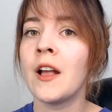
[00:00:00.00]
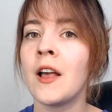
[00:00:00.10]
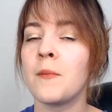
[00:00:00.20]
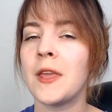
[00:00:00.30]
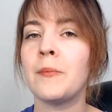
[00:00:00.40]

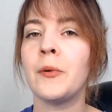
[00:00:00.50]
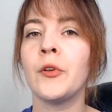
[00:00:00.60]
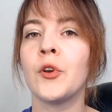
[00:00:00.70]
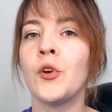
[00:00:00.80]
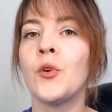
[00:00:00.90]
People
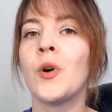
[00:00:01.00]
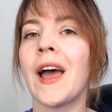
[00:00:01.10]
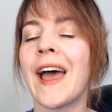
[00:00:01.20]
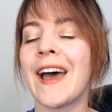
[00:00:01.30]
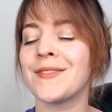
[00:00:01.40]
who
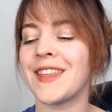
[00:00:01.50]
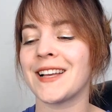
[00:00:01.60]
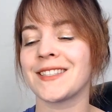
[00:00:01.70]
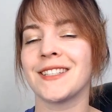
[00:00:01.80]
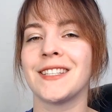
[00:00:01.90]
have
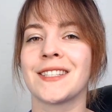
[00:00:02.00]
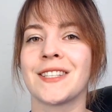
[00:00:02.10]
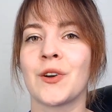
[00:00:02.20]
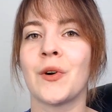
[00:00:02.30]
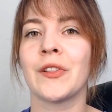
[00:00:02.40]
that
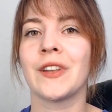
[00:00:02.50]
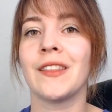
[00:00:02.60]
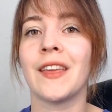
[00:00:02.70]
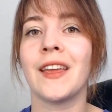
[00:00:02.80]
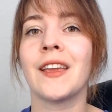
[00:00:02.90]
sadistic
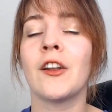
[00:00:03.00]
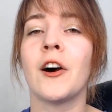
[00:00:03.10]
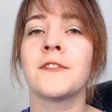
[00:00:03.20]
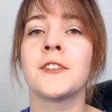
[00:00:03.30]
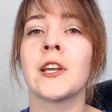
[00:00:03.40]
quality, they can
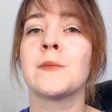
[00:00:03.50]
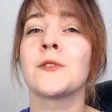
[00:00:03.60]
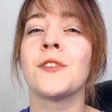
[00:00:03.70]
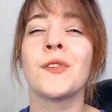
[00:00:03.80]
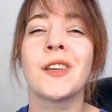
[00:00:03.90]

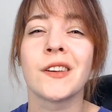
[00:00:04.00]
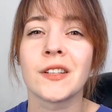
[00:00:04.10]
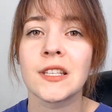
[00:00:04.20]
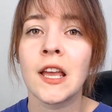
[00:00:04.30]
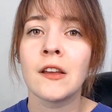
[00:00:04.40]
oftentimes feel
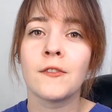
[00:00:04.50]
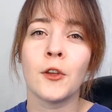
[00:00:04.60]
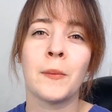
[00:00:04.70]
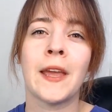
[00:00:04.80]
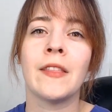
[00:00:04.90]
guilt,
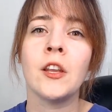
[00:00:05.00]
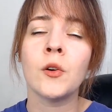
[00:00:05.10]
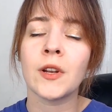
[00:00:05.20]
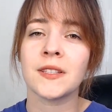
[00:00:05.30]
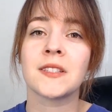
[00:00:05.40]
feel pain. They
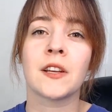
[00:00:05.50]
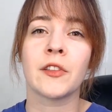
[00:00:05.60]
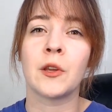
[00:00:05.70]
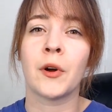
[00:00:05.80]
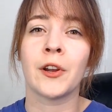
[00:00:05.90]
don't
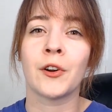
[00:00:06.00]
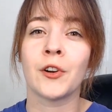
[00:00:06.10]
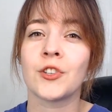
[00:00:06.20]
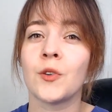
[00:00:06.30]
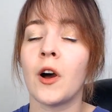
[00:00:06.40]
necessarily want to
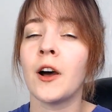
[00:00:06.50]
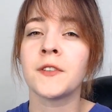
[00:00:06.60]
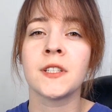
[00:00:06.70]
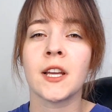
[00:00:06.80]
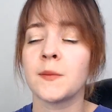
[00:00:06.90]
hurt you.
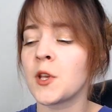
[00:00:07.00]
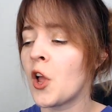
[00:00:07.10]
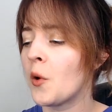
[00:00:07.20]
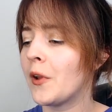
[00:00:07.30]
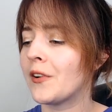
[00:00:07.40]
Oftentimes,
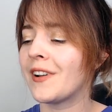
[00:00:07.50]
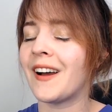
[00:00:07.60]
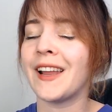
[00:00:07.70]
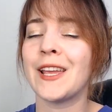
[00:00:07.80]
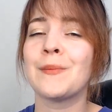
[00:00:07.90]
we are
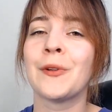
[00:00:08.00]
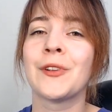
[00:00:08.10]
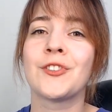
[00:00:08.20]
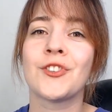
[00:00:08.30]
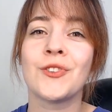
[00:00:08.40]
not able
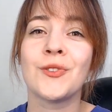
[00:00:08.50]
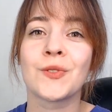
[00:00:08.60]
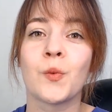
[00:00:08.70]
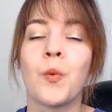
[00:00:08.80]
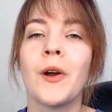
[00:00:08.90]
to
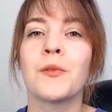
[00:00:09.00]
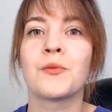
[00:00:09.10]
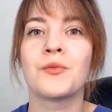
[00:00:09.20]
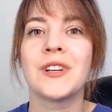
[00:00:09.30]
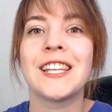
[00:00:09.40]
choose what
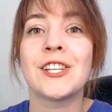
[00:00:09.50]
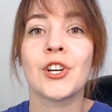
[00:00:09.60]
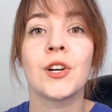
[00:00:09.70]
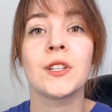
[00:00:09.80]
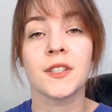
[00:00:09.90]
really
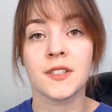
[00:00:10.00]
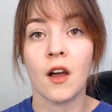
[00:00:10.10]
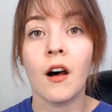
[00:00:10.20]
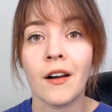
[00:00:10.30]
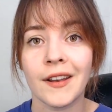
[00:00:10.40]
turns us
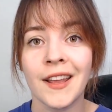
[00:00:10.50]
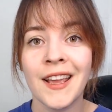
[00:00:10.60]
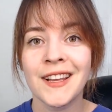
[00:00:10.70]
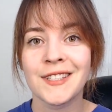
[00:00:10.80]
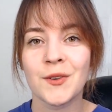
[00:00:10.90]
on.
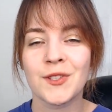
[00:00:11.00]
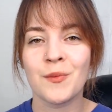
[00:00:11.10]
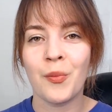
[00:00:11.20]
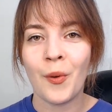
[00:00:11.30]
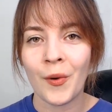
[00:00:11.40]
So it's
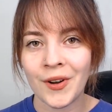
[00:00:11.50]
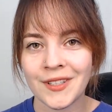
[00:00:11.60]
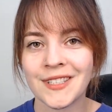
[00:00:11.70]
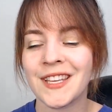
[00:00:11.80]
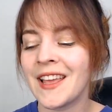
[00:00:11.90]

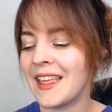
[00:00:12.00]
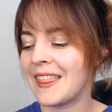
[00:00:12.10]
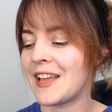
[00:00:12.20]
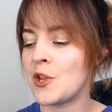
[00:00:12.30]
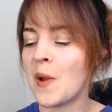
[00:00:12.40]
important
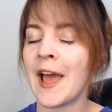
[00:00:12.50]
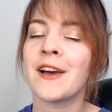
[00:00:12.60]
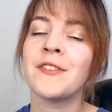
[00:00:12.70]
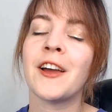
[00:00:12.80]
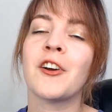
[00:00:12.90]
that you
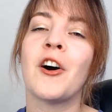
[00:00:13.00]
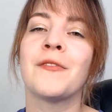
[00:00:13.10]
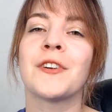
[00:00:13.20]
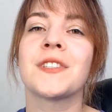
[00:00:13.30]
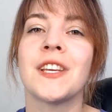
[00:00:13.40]
have that
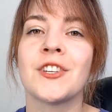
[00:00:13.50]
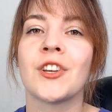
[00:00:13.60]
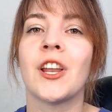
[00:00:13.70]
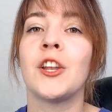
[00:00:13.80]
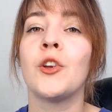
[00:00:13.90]

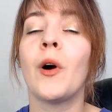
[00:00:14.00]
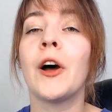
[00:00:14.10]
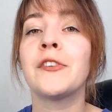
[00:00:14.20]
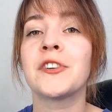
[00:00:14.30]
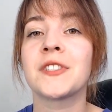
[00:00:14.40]
conversation and you
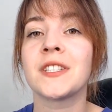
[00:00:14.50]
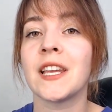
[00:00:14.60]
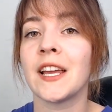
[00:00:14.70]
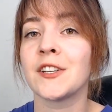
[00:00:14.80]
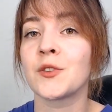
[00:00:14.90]

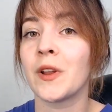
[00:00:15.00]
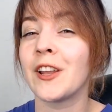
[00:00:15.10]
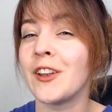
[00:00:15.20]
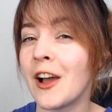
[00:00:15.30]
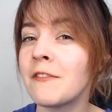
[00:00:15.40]
understand when
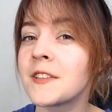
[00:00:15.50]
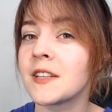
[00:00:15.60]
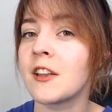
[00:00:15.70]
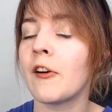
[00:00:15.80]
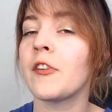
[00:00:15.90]
enough is
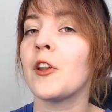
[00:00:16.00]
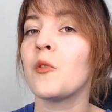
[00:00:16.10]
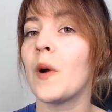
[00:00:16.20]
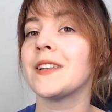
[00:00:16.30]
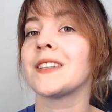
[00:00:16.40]
enough
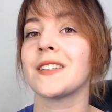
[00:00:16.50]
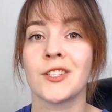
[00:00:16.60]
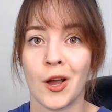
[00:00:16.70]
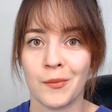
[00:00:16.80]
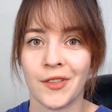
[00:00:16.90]
and when to
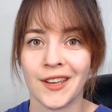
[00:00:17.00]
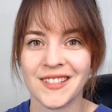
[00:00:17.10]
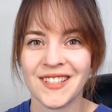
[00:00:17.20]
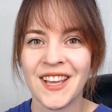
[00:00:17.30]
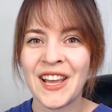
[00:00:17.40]
stop
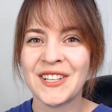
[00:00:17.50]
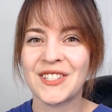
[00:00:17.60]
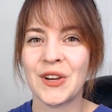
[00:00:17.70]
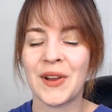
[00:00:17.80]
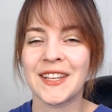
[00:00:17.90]
things.
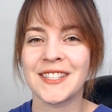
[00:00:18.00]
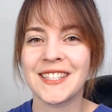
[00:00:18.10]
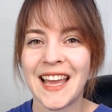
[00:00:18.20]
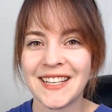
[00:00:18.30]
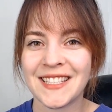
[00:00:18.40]
So
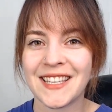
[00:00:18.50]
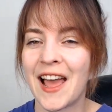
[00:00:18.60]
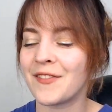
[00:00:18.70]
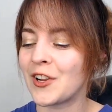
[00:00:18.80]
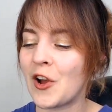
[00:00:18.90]
consent,
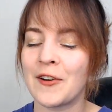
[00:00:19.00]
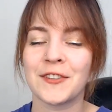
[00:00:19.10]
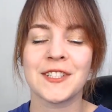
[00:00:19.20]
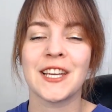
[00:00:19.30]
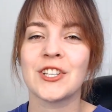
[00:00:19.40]
having
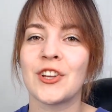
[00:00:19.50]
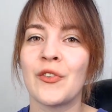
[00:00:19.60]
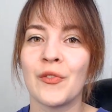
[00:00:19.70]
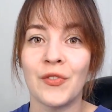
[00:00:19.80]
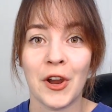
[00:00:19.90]

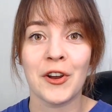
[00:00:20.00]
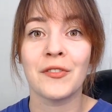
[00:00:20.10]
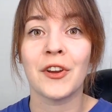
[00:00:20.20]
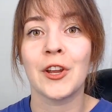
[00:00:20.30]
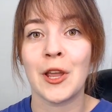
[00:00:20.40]
conversation, very,
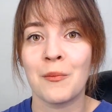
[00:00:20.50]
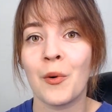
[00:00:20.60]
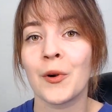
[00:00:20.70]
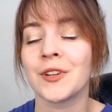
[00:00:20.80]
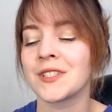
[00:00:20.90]
very
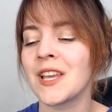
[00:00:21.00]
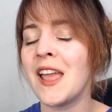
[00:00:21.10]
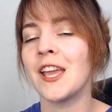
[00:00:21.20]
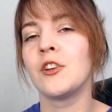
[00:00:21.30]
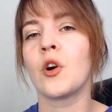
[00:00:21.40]
important.
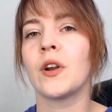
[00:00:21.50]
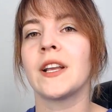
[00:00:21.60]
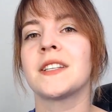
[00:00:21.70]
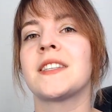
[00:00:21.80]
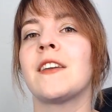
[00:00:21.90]

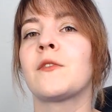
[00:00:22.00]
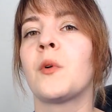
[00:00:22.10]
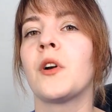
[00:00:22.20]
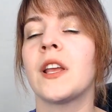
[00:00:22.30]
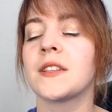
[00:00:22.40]
Ignoring a safe
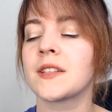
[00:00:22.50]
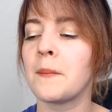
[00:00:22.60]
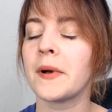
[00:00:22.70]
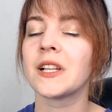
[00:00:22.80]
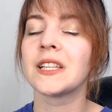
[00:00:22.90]
word is
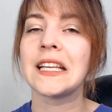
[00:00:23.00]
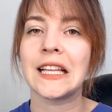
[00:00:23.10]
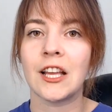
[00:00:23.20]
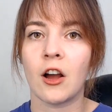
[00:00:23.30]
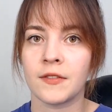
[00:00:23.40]

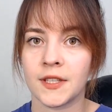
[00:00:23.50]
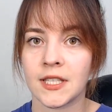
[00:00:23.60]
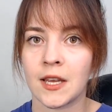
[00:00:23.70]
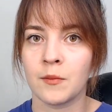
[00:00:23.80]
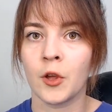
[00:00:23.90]
completely off the
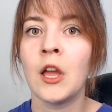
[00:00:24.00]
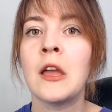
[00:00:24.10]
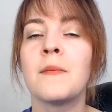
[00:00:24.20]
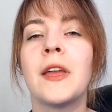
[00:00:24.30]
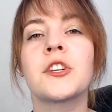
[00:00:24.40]
table.
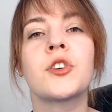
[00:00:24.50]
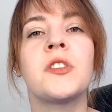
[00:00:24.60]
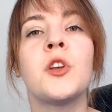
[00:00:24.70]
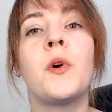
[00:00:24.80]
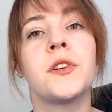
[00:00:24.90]
Make sure
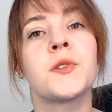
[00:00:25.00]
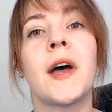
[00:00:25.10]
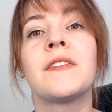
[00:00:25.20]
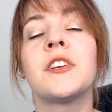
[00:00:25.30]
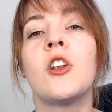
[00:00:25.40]
that you also
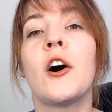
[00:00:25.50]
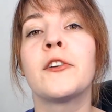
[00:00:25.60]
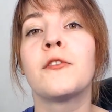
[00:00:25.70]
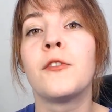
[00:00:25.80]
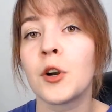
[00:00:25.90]
have a
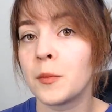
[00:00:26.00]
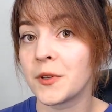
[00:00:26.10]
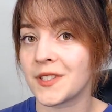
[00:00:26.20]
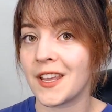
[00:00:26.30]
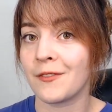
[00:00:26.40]

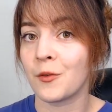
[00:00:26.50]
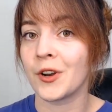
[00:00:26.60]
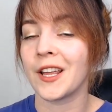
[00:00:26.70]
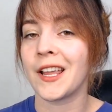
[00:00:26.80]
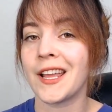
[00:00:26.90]
non-verbal safe
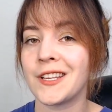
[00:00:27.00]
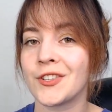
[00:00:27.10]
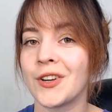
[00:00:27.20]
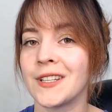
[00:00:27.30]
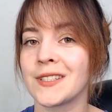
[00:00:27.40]
word in case
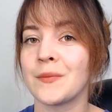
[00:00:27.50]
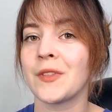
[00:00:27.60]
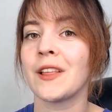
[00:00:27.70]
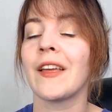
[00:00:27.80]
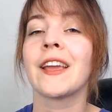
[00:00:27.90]
you're in
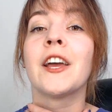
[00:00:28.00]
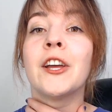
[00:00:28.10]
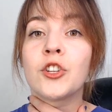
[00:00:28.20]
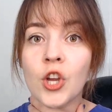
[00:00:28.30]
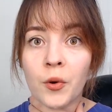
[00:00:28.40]
something like
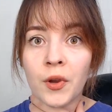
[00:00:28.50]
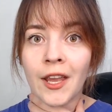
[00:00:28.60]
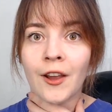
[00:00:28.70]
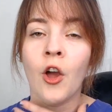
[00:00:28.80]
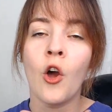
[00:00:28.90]

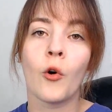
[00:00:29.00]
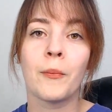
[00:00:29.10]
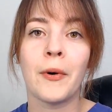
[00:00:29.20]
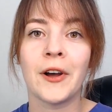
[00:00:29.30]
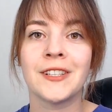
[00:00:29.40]
choking
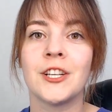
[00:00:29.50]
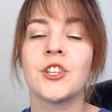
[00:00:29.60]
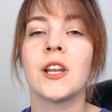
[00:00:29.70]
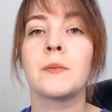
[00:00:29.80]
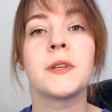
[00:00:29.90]
or bondage
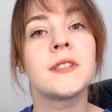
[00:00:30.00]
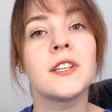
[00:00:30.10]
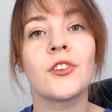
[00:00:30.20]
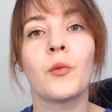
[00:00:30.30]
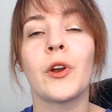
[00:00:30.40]
in a
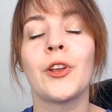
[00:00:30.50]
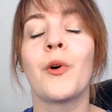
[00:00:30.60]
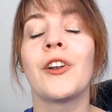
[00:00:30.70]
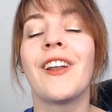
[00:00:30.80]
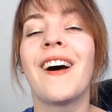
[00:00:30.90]
position where you
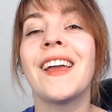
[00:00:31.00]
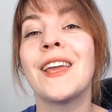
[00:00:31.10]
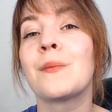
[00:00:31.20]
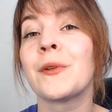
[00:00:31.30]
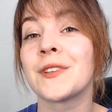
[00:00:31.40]
are not
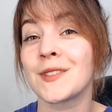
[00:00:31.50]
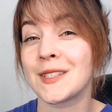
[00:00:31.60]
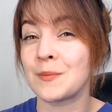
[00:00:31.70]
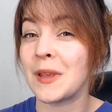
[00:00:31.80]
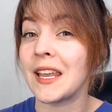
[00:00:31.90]
able to
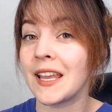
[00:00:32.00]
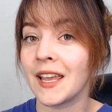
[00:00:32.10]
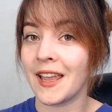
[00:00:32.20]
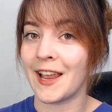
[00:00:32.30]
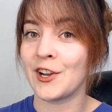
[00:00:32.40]
speak
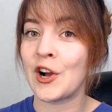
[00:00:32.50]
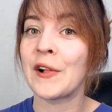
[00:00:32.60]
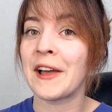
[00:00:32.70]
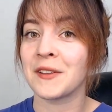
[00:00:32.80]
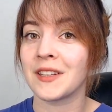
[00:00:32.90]
and
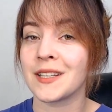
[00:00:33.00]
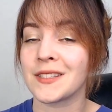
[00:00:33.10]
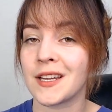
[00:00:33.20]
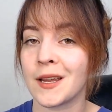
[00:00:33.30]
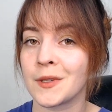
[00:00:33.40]
call out that
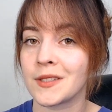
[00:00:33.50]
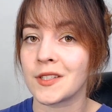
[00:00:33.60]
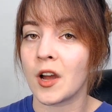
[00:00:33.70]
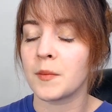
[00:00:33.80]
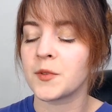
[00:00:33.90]
it's time to
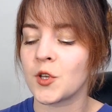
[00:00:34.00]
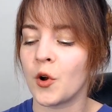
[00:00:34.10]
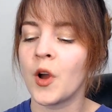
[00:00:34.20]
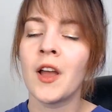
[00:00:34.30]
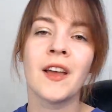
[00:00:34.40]
stop.
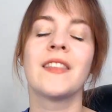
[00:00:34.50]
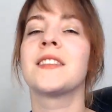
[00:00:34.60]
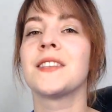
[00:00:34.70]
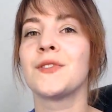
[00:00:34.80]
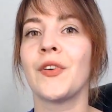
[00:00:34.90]
So
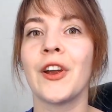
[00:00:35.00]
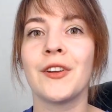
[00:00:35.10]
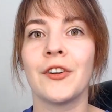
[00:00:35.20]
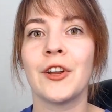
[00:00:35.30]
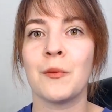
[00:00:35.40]
this is
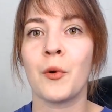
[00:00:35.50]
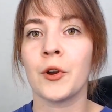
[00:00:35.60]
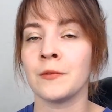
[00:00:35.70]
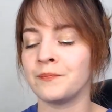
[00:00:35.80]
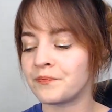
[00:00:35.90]
very, very important.